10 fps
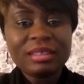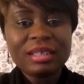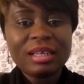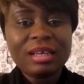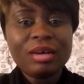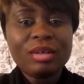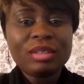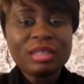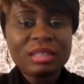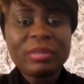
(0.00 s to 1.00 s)
or
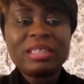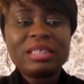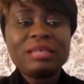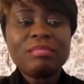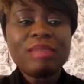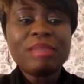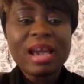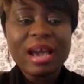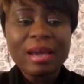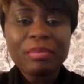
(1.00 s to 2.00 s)
this person might
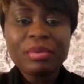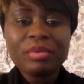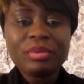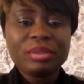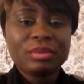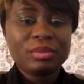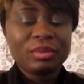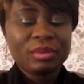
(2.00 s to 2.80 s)
abuse you?